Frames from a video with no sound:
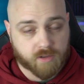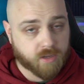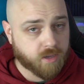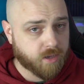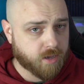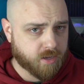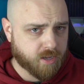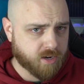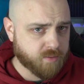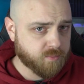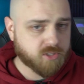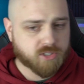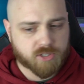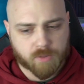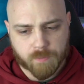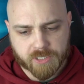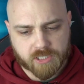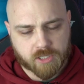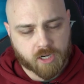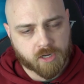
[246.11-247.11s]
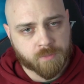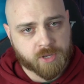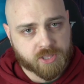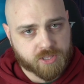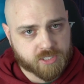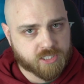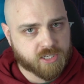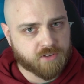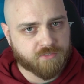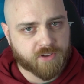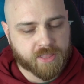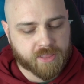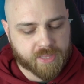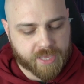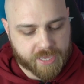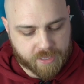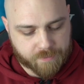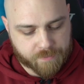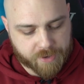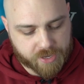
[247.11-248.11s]
And I'm gonna start by talking about the stuff I
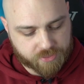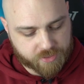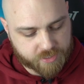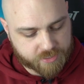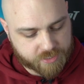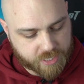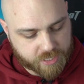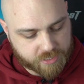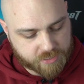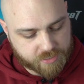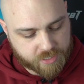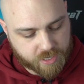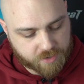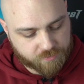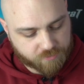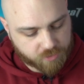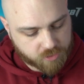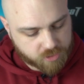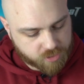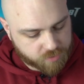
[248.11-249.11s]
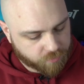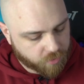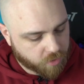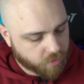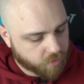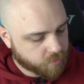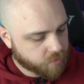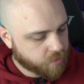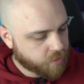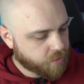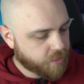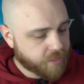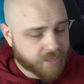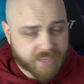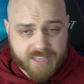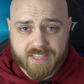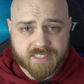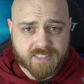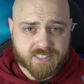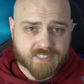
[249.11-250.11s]
like about this headset. First of all, it's